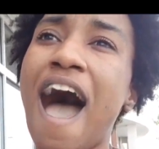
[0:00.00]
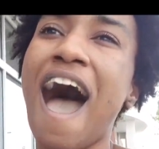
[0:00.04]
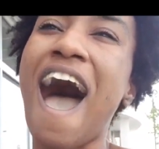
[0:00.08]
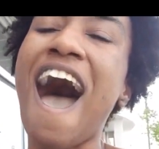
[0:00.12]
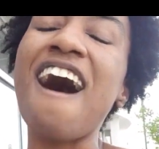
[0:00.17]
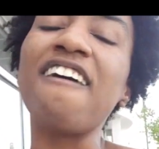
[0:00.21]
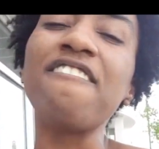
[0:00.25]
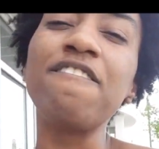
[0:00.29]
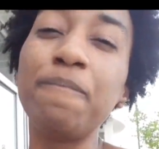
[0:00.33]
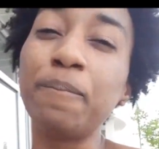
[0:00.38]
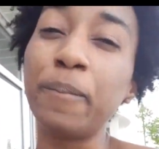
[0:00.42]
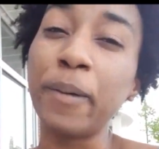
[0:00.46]

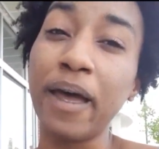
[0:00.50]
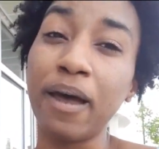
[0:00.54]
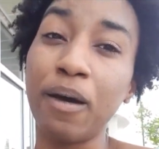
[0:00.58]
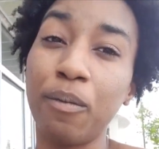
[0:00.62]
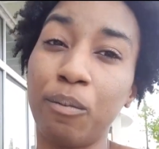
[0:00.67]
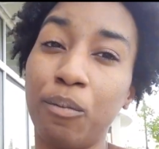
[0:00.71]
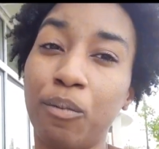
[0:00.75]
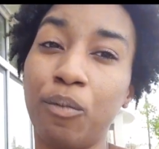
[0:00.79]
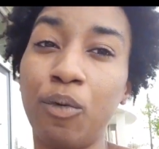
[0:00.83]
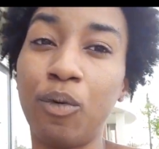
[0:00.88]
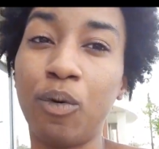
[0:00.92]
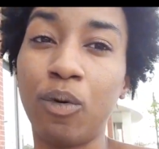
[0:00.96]
I've met
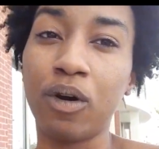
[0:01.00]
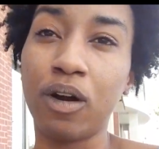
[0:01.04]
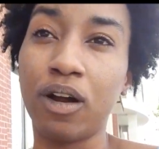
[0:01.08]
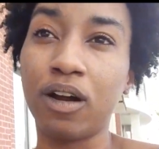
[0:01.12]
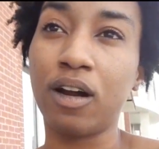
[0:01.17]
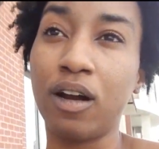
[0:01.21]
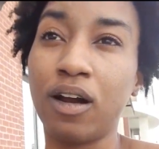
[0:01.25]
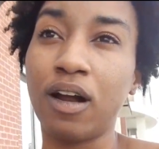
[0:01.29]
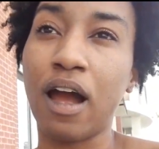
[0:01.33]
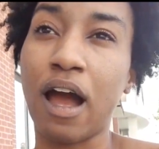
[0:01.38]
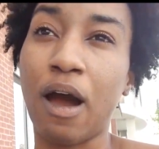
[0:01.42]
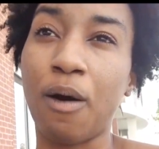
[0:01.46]

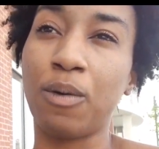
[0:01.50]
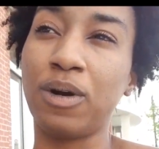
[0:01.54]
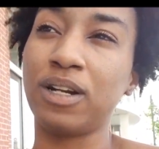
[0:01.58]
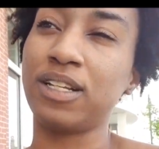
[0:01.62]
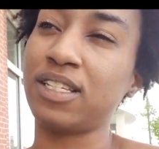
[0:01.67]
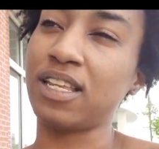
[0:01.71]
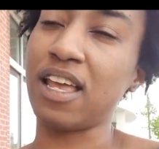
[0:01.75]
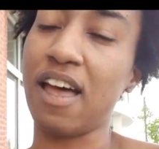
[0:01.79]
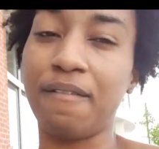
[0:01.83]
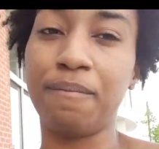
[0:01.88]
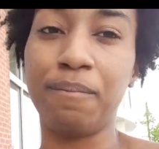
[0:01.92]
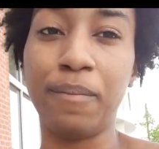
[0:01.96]
more
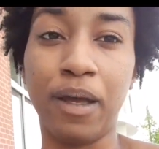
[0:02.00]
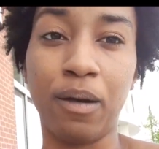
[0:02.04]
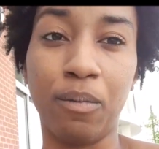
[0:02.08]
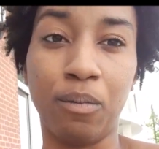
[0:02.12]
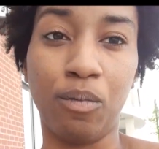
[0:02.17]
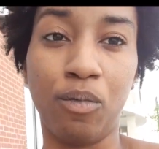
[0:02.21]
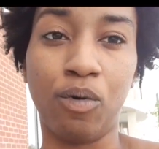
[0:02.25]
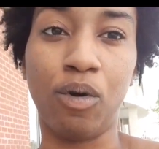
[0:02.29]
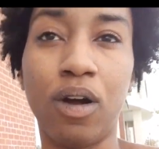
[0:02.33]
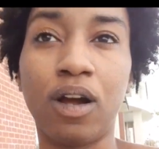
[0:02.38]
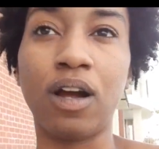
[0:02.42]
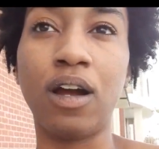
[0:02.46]

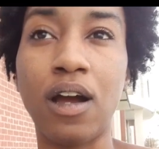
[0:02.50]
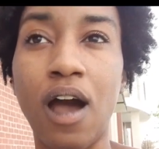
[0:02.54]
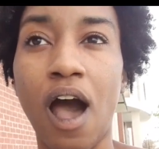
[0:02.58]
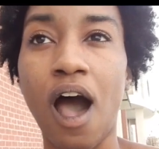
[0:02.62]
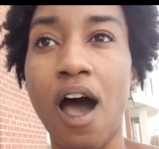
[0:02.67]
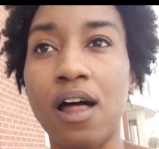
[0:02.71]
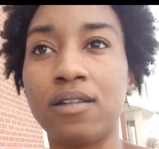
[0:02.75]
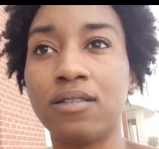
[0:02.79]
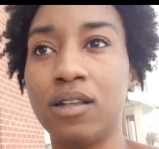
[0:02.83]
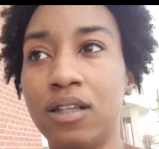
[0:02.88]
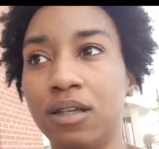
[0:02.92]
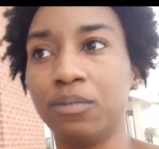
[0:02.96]

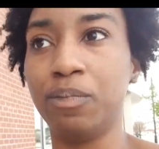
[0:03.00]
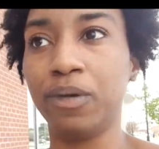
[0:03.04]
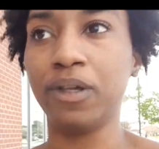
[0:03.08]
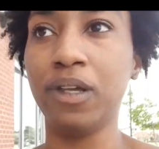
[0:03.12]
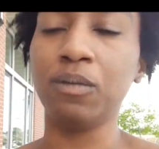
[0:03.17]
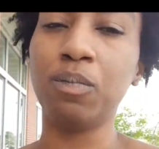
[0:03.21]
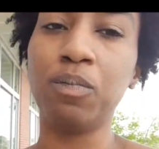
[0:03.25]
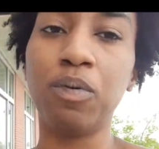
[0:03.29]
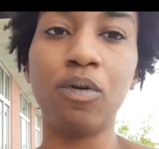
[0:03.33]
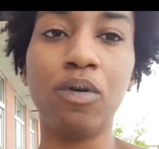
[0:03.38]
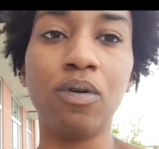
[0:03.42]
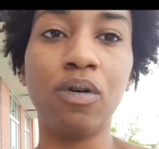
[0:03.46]
godly
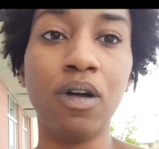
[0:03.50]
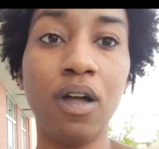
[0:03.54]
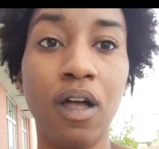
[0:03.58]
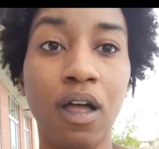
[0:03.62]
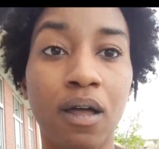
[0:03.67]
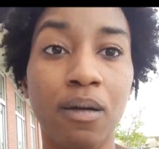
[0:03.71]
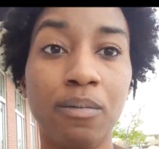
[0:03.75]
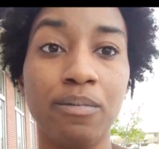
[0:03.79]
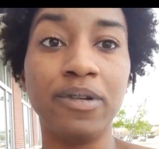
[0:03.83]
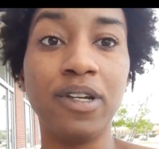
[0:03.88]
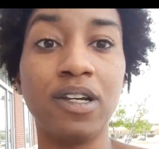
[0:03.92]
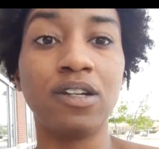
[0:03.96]
people
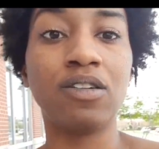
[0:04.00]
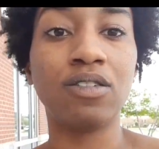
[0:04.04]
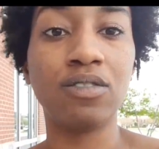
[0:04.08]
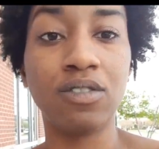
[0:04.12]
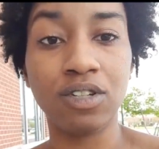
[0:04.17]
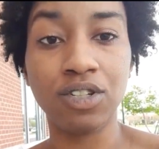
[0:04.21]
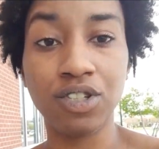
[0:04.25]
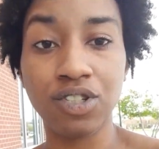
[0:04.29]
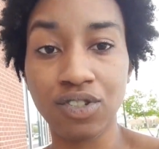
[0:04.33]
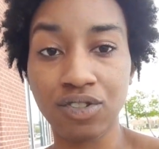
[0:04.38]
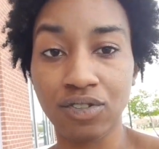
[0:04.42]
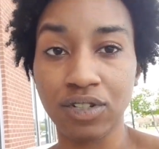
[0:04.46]
being on the
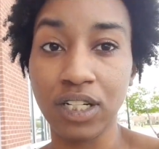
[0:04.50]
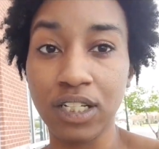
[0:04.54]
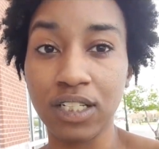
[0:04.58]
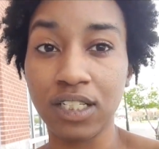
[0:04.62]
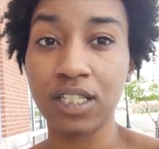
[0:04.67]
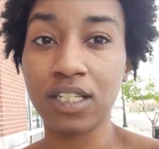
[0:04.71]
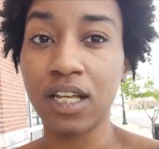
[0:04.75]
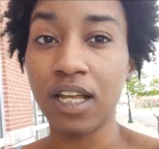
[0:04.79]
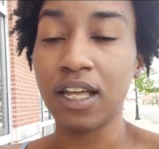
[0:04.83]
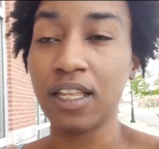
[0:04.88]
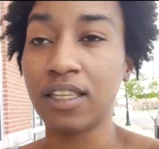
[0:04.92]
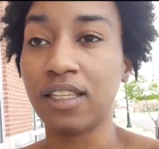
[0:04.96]

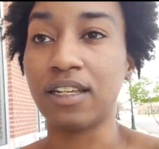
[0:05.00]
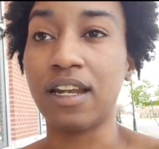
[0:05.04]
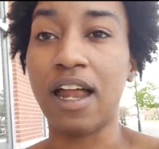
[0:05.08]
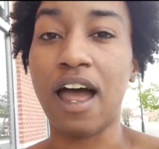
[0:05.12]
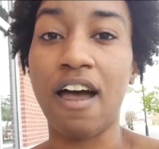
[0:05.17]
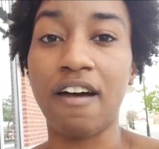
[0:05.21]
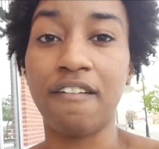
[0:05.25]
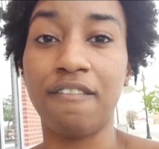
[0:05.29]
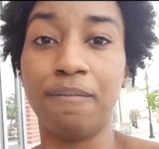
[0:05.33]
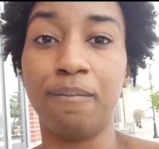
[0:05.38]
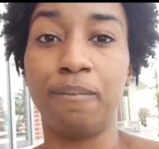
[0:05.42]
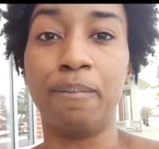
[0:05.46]
streets than
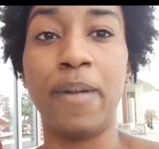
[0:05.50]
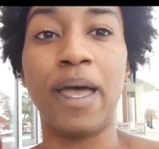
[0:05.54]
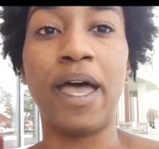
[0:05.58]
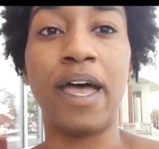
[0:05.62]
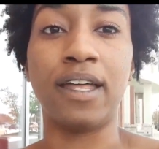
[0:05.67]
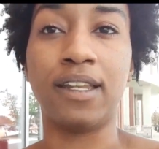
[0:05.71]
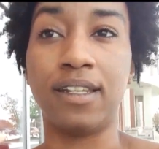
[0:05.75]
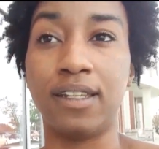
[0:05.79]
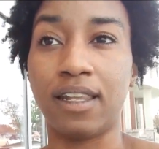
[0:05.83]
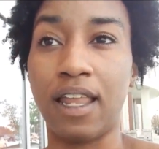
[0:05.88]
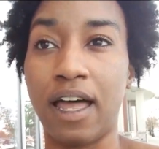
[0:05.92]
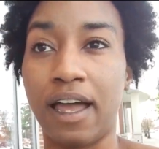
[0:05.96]
I've
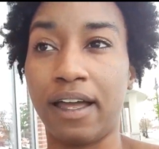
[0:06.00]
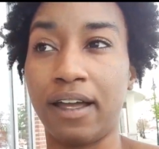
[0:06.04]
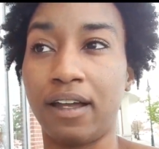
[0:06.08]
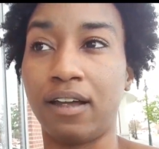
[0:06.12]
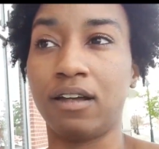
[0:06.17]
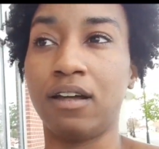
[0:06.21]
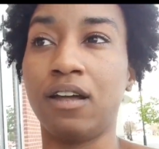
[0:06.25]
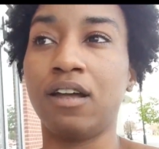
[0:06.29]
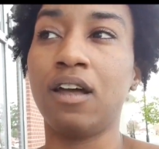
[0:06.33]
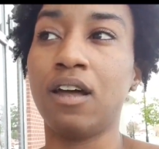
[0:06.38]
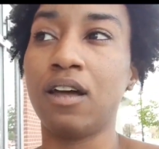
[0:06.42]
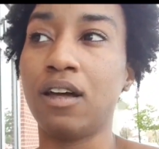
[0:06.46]
met like
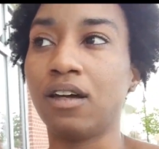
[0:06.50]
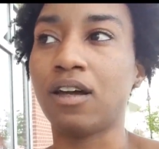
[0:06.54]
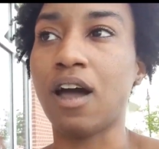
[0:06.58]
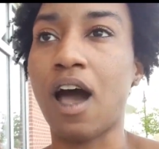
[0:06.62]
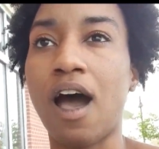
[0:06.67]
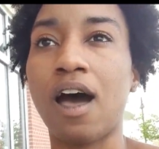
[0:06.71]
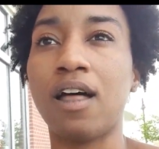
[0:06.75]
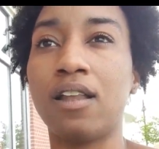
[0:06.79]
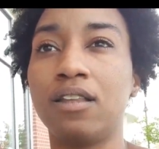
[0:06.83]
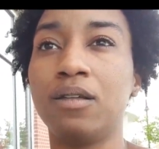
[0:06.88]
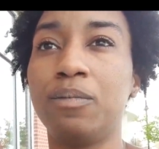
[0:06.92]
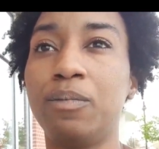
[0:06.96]

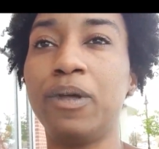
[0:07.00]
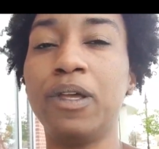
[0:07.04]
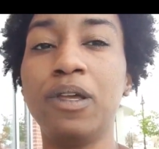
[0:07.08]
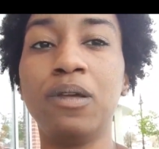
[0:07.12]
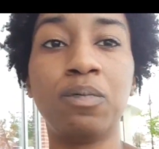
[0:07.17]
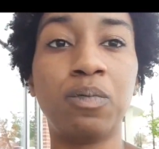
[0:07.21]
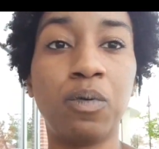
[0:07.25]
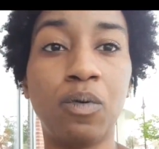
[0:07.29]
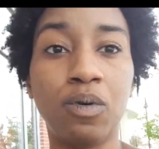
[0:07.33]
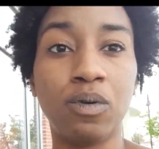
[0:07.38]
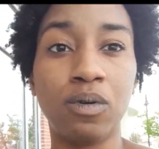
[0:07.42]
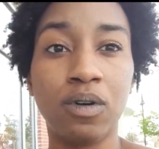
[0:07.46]
godly
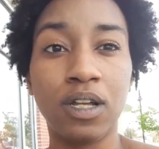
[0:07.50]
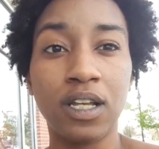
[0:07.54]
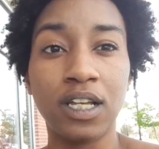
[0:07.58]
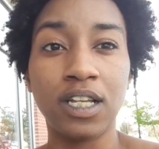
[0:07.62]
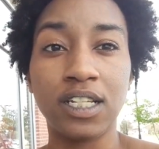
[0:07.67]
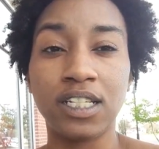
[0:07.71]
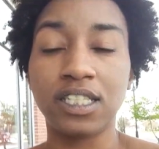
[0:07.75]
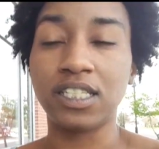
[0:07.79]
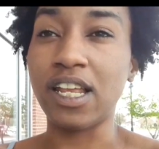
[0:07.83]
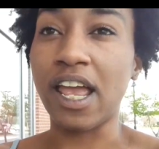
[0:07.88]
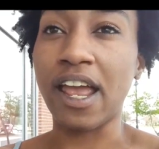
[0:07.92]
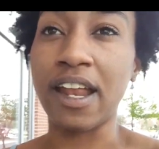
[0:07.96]
people
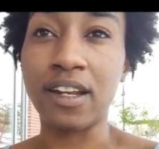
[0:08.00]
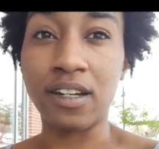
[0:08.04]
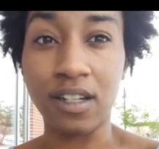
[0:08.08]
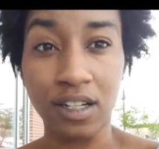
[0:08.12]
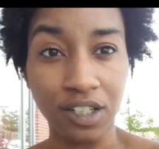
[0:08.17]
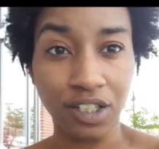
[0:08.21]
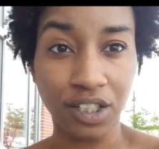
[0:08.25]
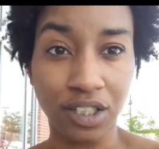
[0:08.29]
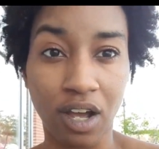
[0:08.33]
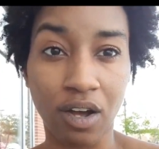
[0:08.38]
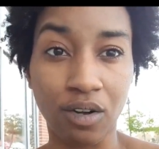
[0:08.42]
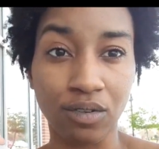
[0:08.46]
staying in a
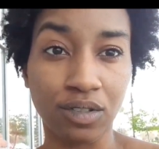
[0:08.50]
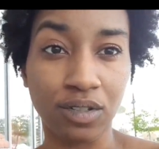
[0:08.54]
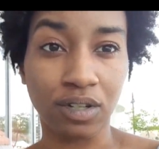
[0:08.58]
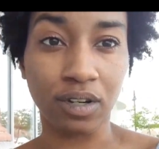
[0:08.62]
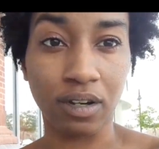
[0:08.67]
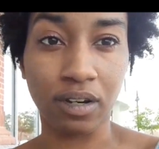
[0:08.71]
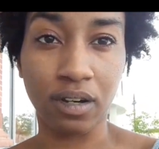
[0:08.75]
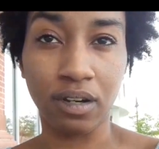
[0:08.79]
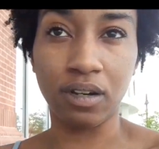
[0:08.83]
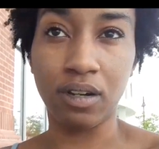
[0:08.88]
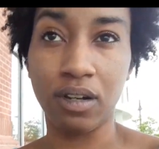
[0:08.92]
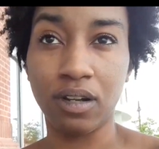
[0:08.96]

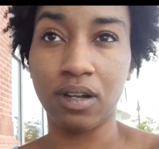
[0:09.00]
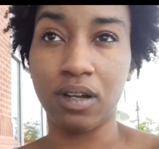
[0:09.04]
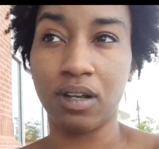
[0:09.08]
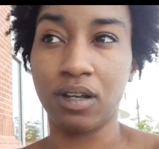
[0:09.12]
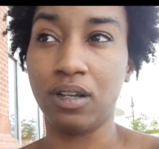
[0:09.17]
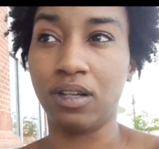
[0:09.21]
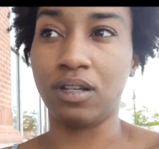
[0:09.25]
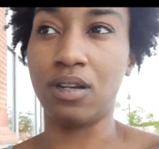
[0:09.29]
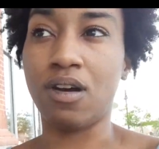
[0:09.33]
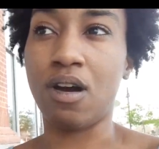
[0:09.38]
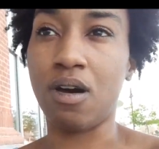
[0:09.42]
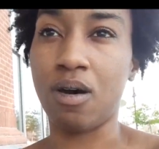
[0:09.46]
shelter,
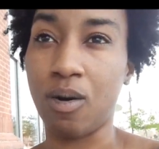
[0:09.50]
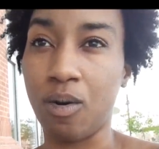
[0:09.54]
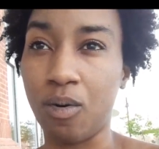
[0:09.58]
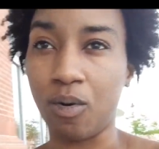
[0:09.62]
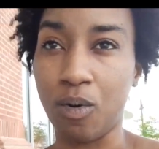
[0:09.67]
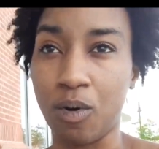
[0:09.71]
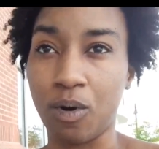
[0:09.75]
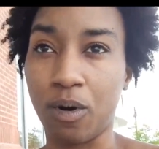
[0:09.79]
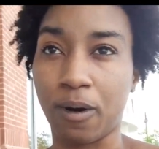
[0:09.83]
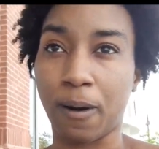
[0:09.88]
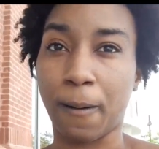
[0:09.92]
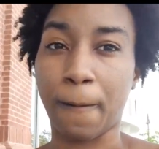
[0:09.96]
you know,
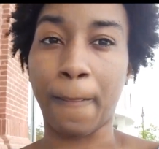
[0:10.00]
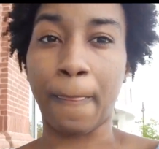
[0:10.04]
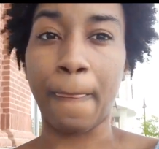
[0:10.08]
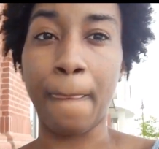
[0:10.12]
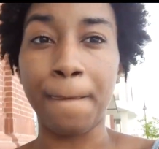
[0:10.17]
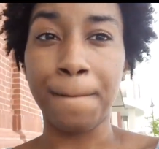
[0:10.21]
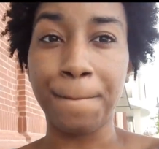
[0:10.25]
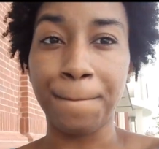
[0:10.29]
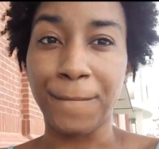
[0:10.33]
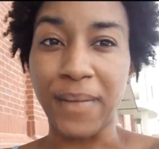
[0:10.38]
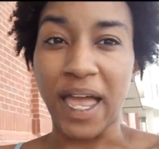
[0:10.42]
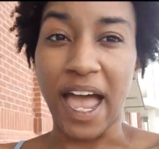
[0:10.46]
or
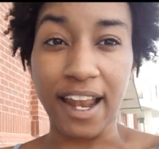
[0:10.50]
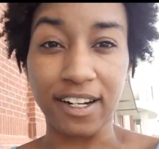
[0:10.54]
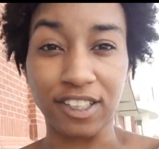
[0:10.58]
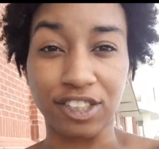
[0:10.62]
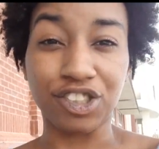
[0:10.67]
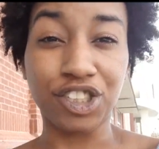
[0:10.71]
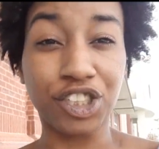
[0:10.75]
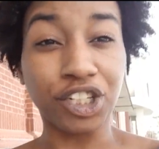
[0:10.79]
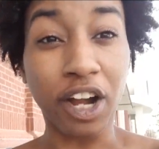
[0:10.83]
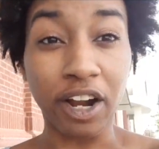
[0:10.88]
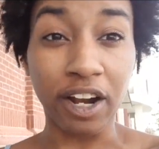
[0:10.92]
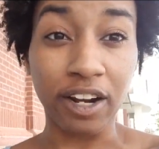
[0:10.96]
at a
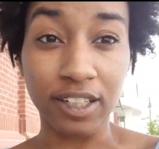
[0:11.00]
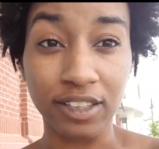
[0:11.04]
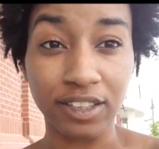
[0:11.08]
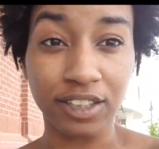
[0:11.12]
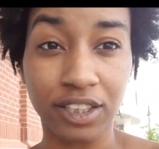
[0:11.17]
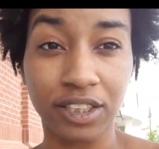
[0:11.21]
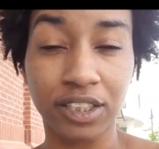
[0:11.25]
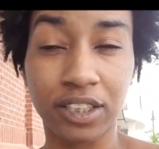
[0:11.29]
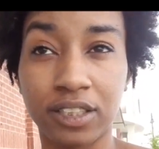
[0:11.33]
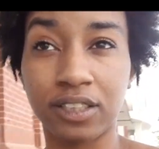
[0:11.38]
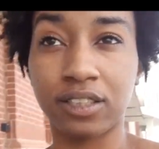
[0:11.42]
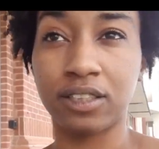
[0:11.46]

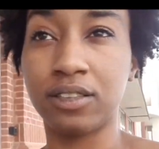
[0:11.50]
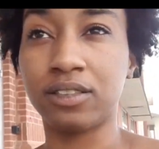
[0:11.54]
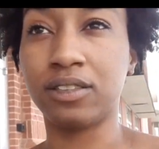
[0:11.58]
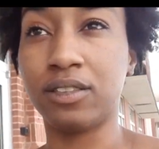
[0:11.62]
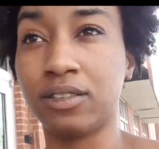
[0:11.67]
church,